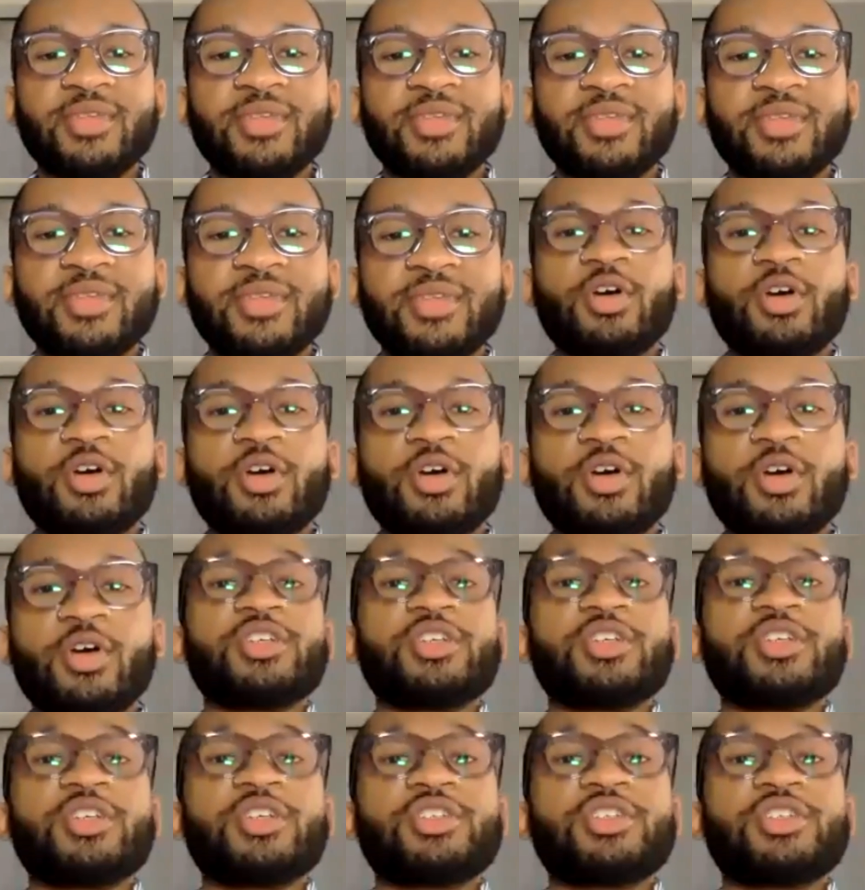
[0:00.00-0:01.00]
So our first
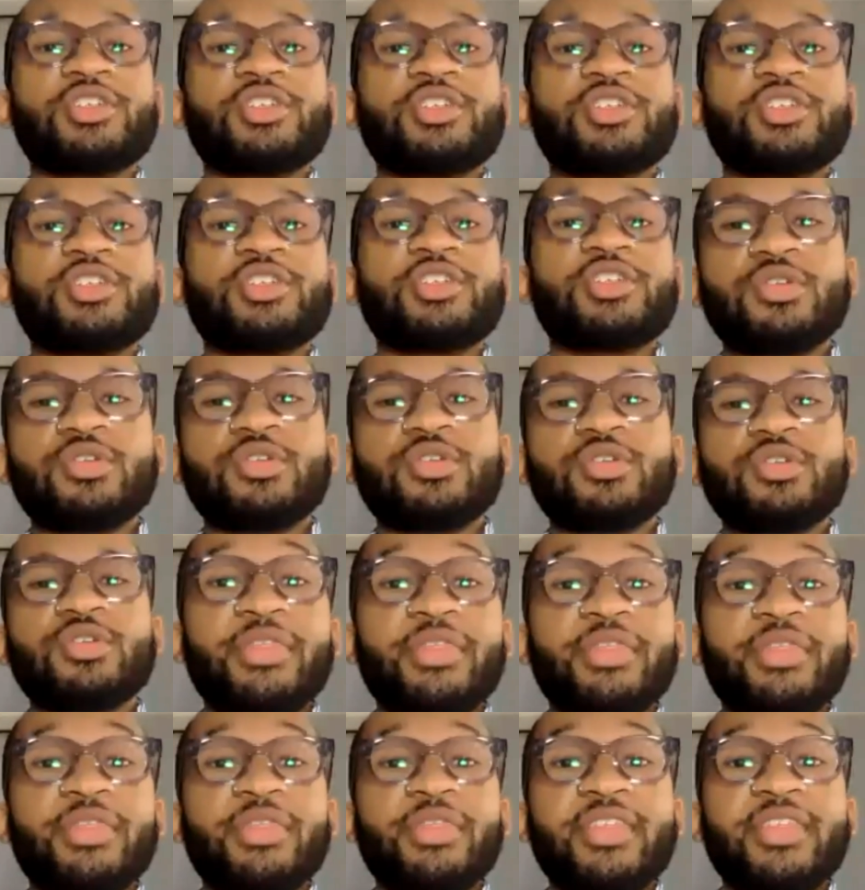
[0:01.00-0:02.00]
question was,
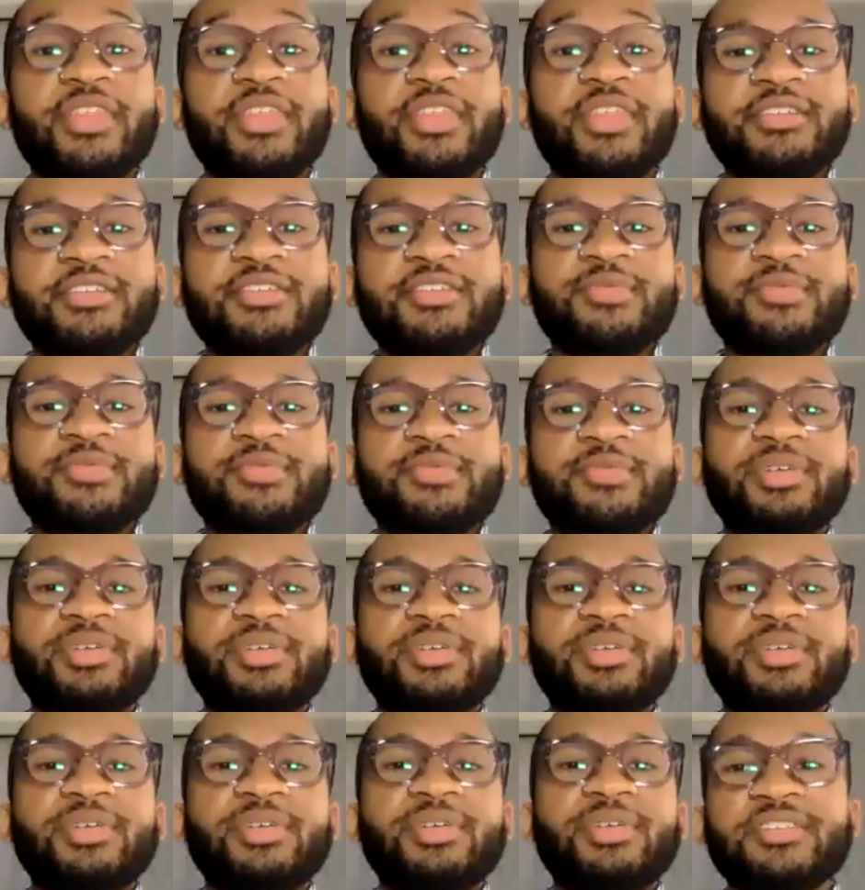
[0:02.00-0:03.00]
what things,
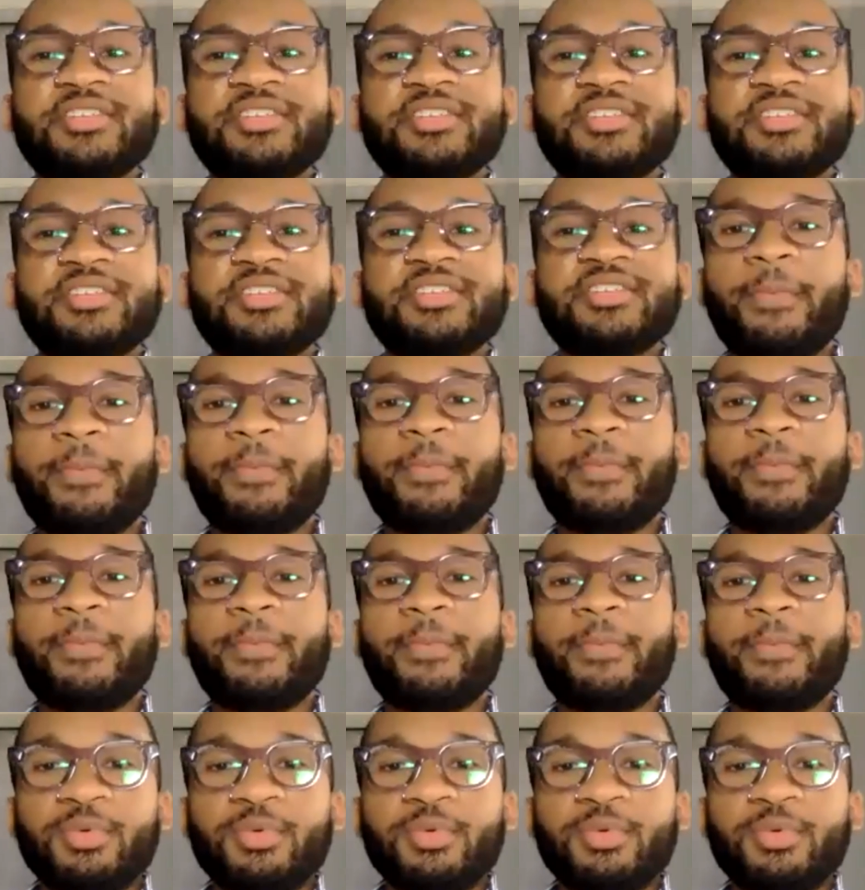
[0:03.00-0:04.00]
places,
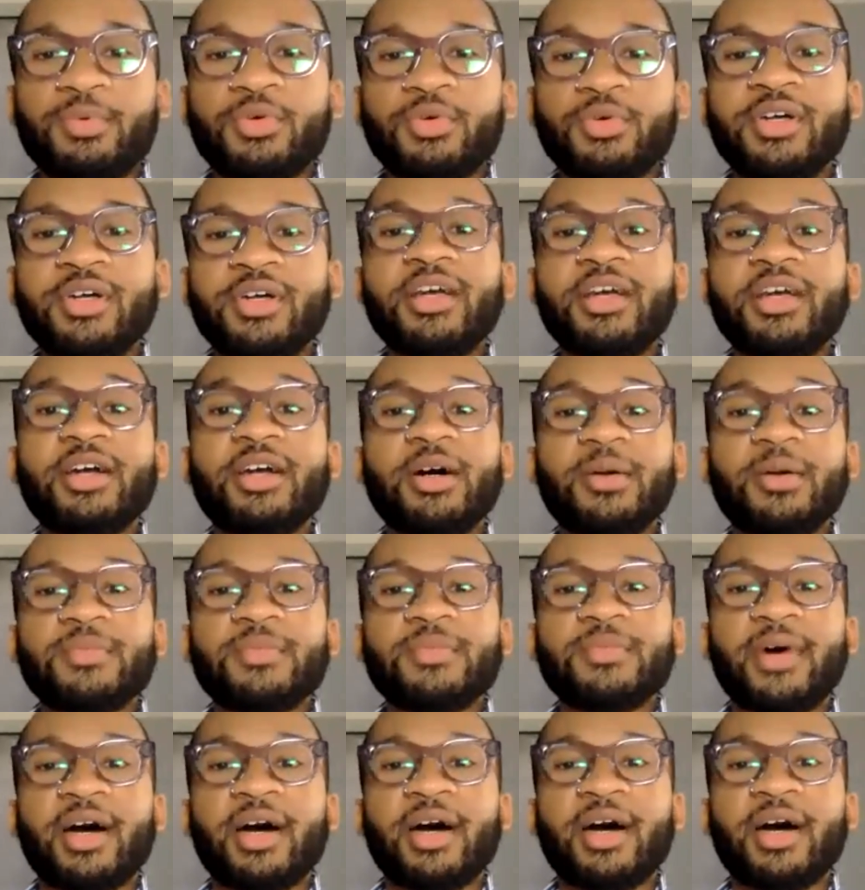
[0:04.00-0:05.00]
people
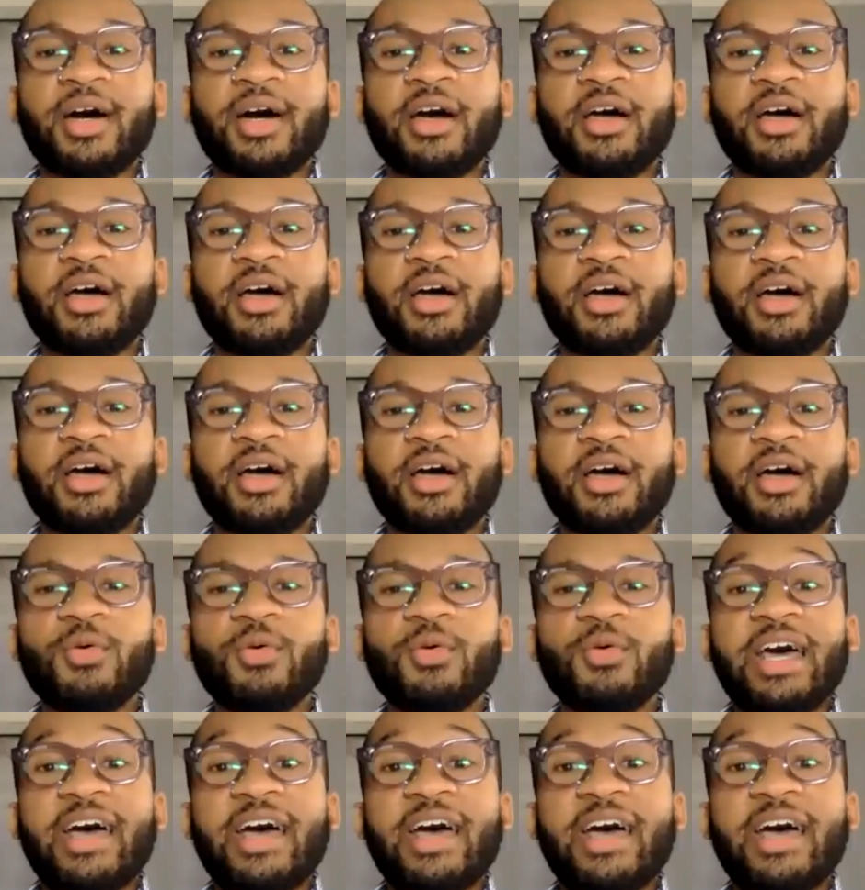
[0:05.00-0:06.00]
come to mind
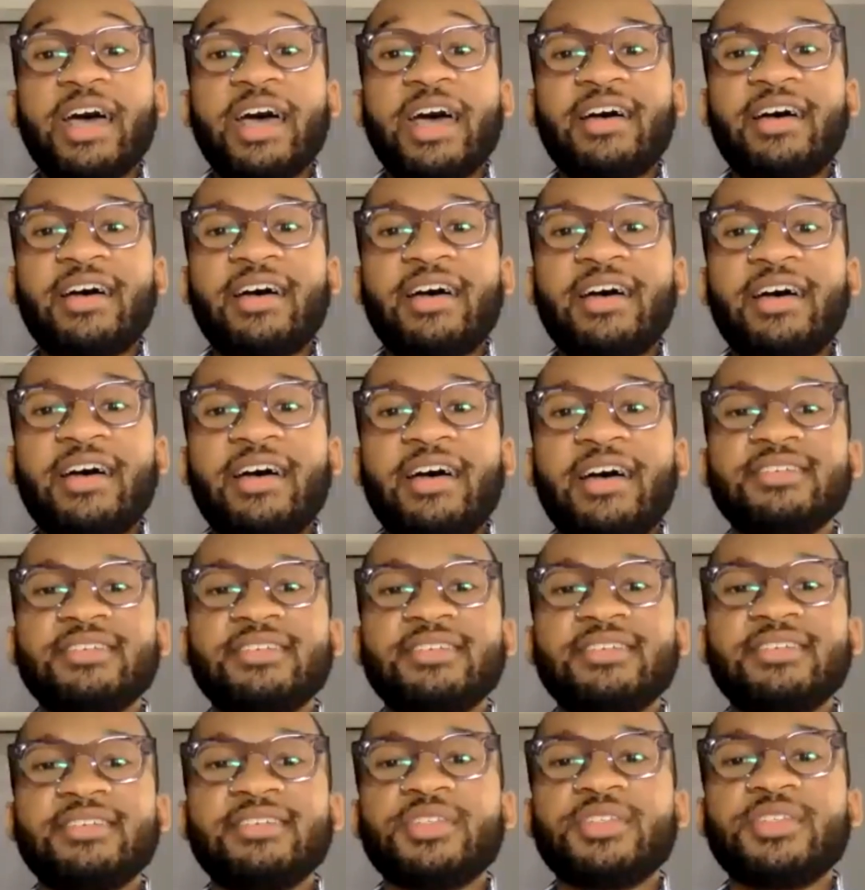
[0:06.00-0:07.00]
when I asked
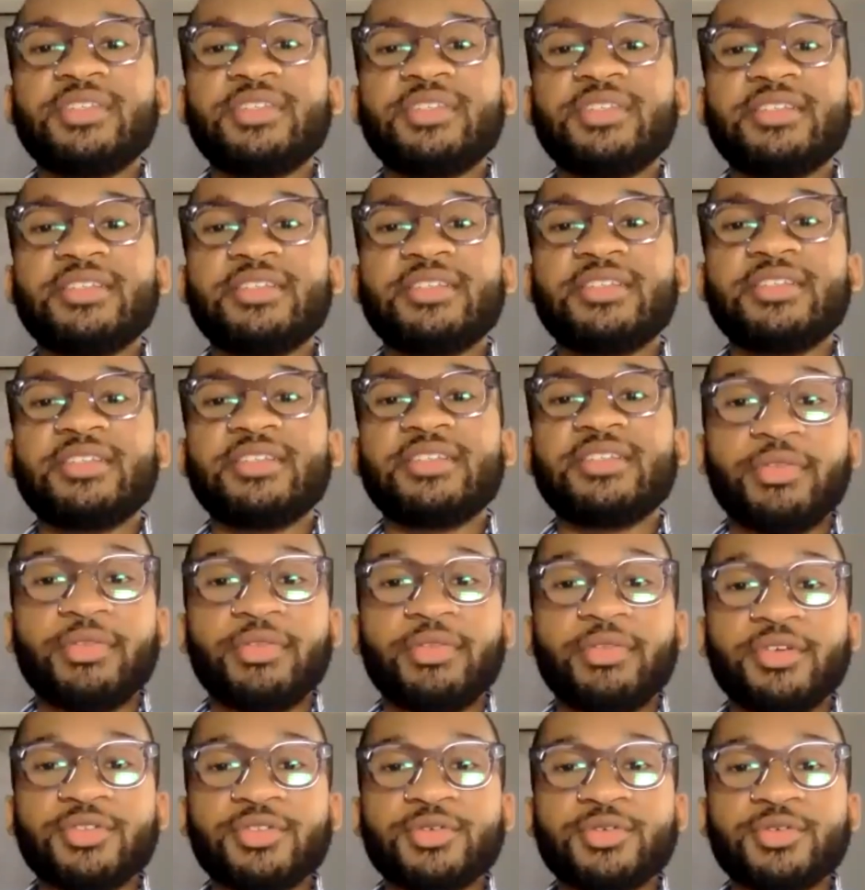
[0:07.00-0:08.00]
them to tell me about
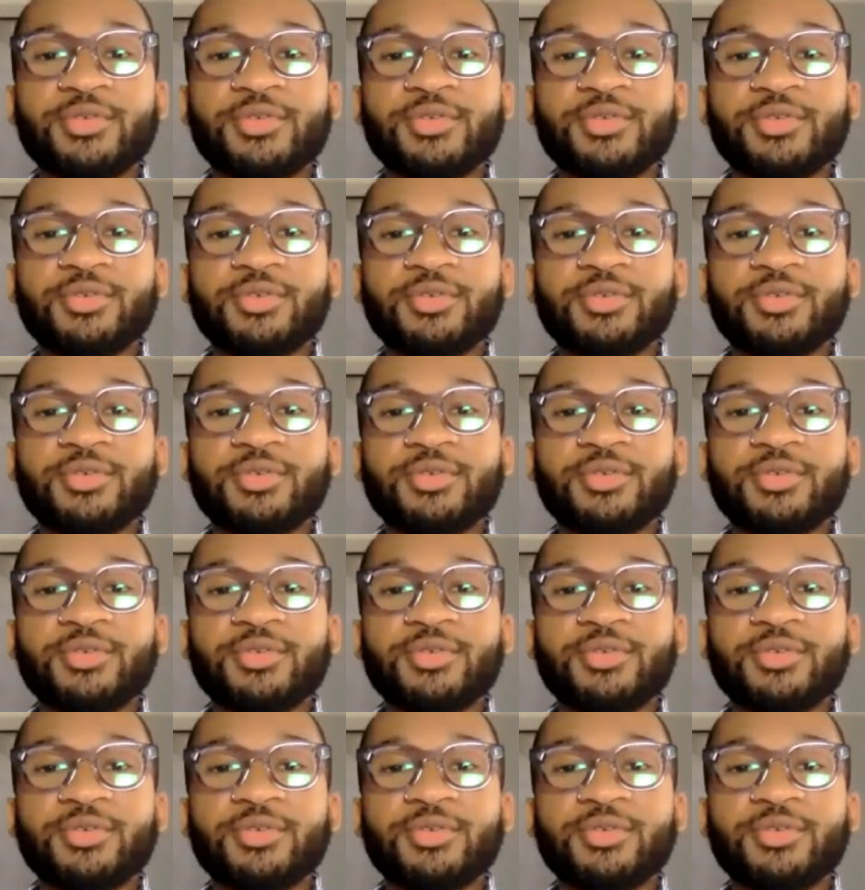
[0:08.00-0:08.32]
their school?